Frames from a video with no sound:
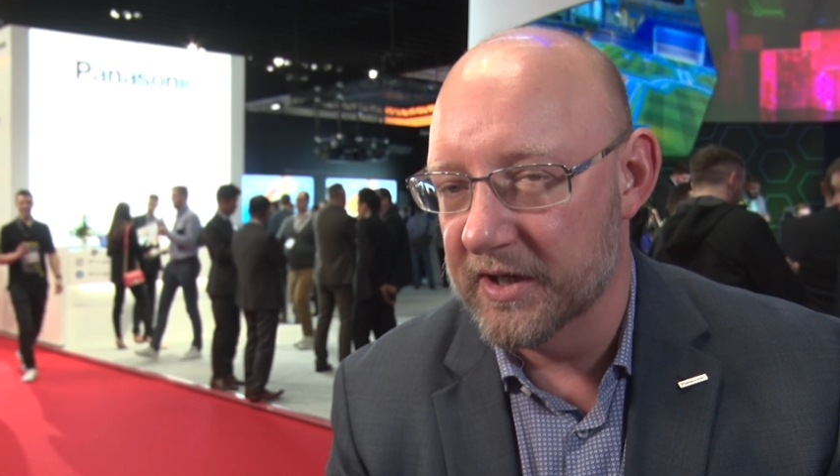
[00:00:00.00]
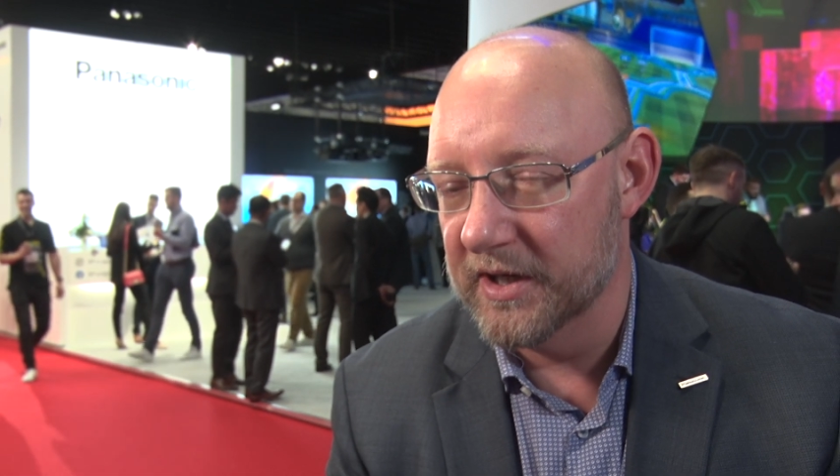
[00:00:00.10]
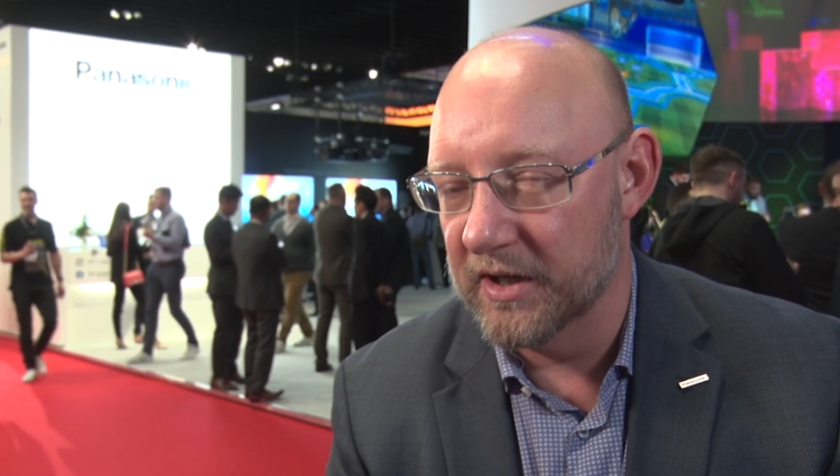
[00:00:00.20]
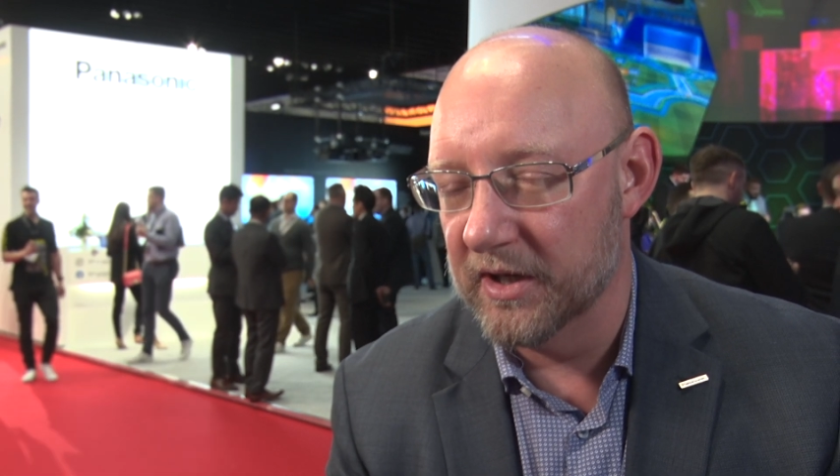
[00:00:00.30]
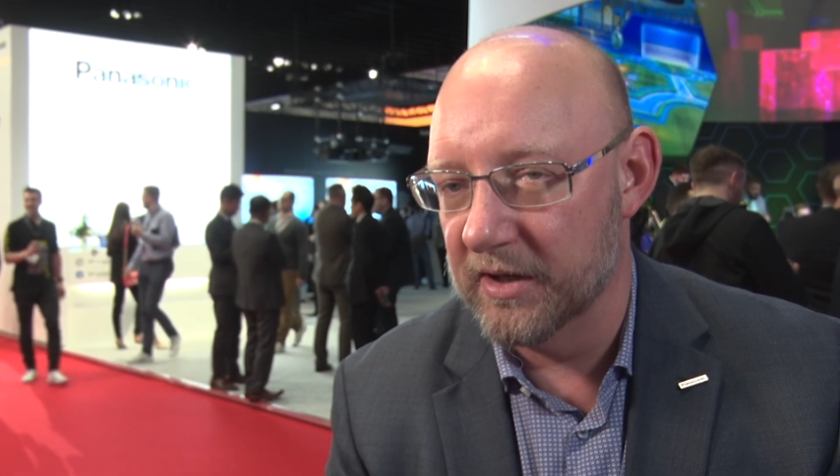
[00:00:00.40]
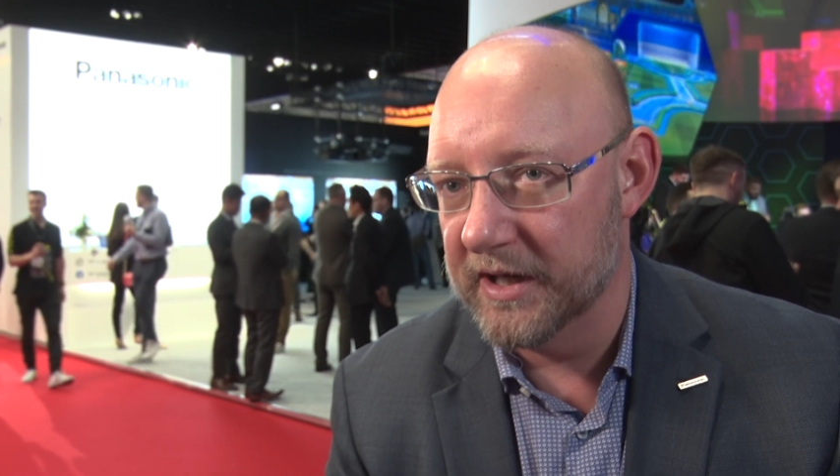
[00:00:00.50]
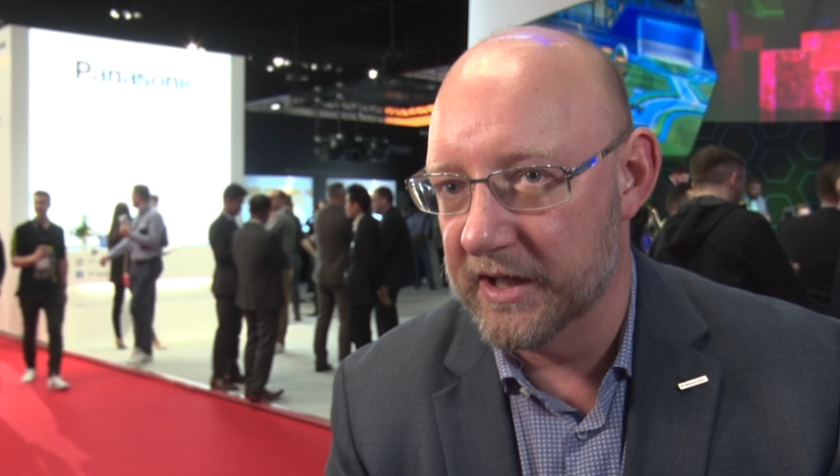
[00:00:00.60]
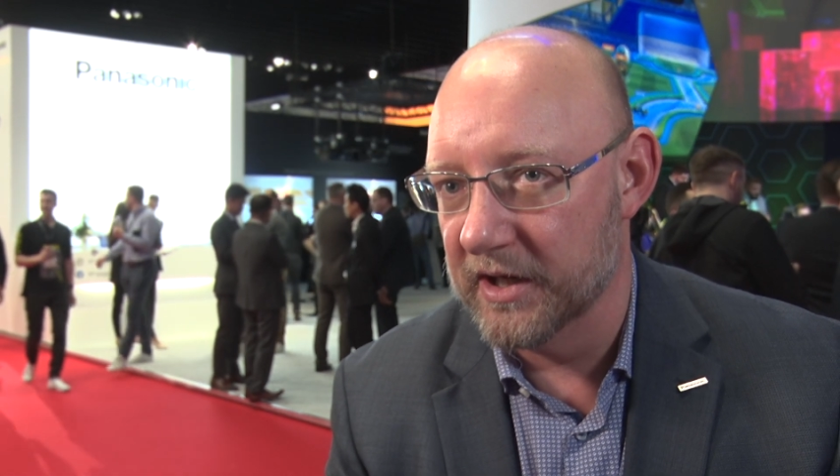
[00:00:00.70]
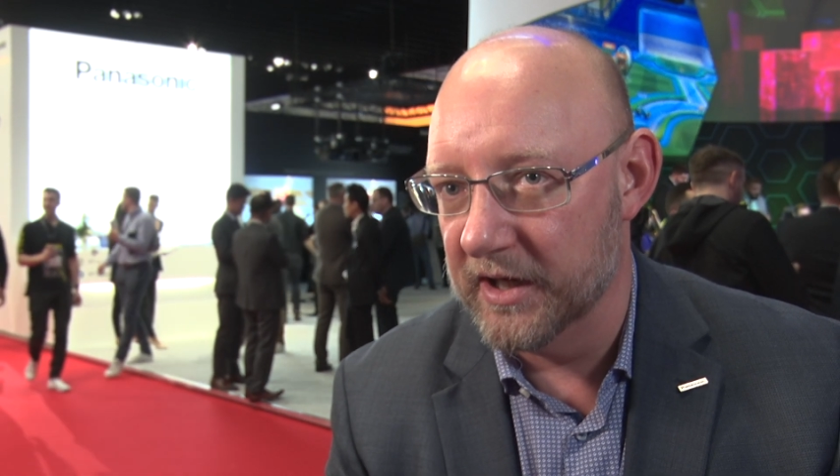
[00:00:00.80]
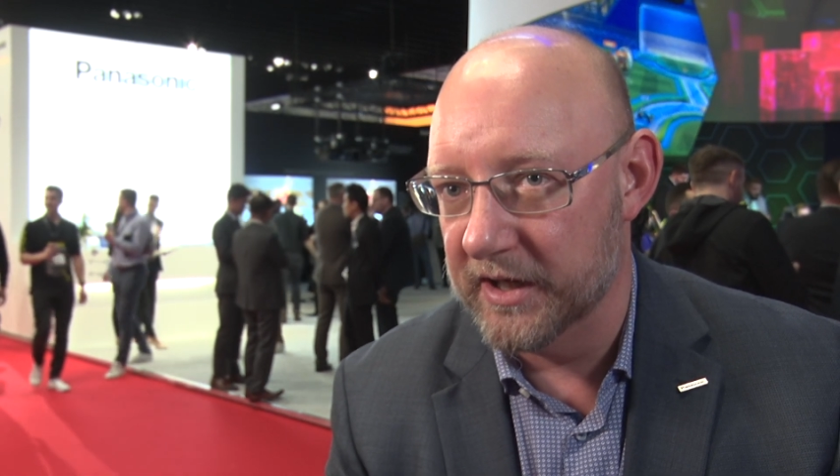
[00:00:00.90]

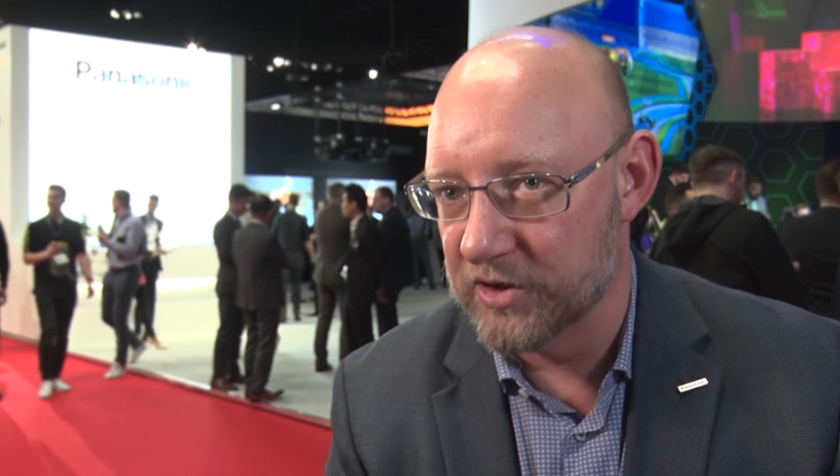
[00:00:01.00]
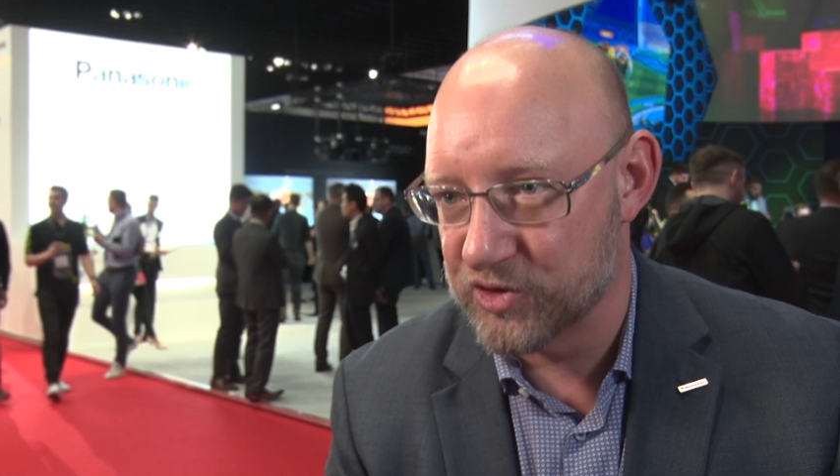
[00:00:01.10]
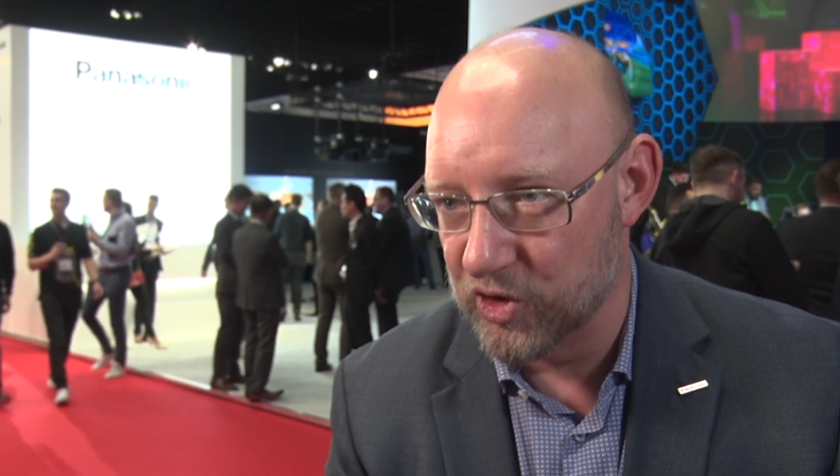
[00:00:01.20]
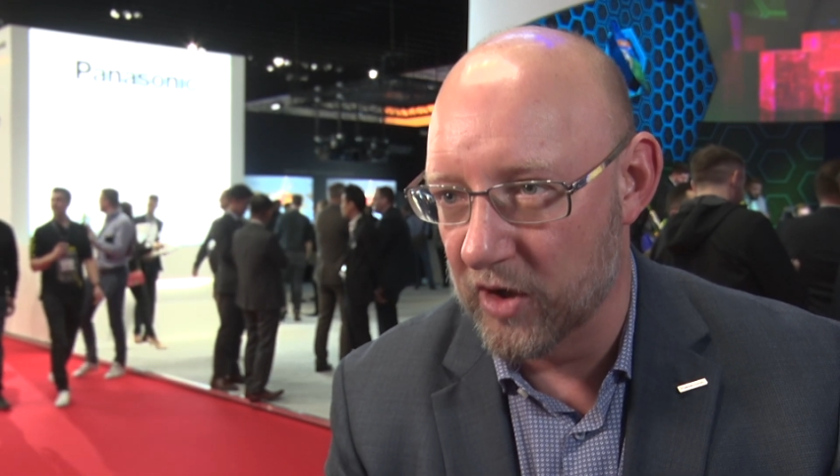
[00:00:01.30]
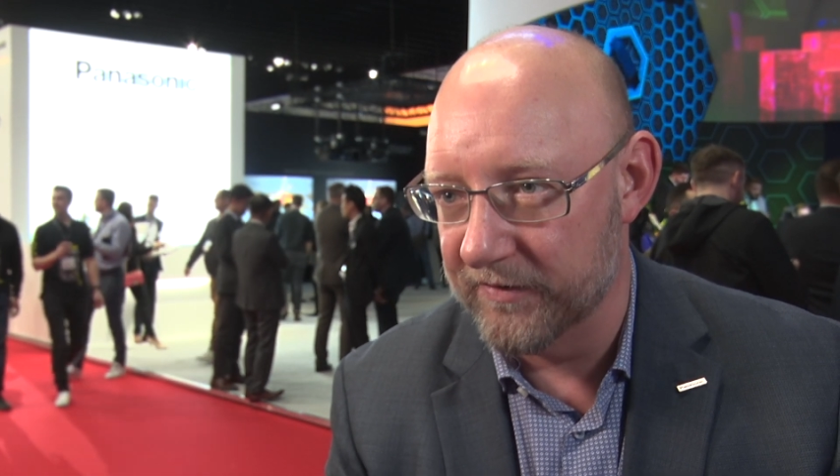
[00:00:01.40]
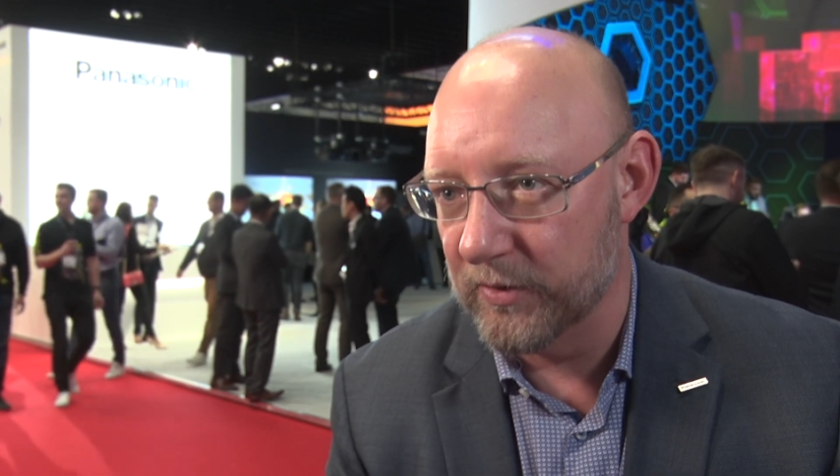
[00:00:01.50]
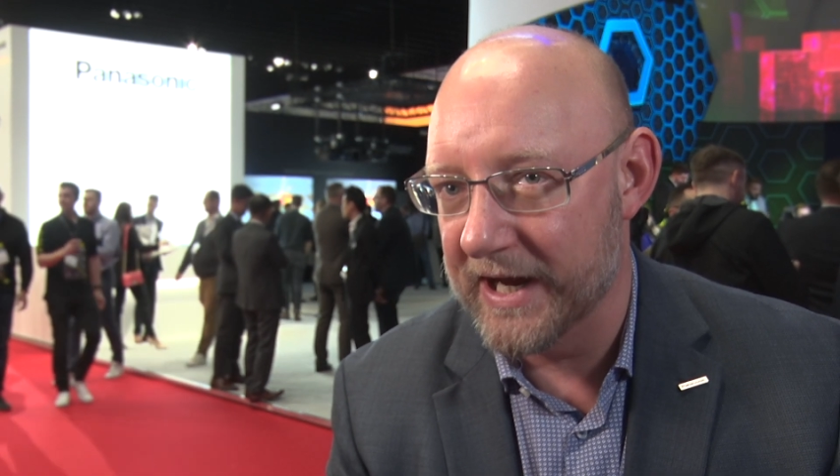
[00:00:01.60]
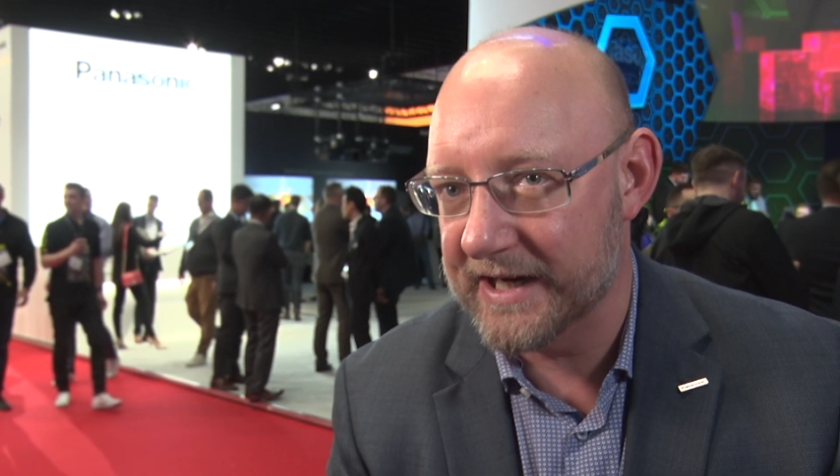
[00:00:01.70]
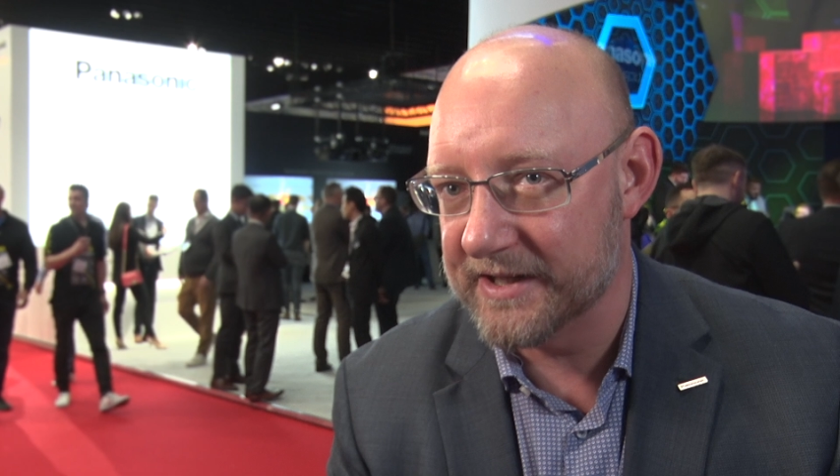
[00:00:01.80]
in a, in a server rack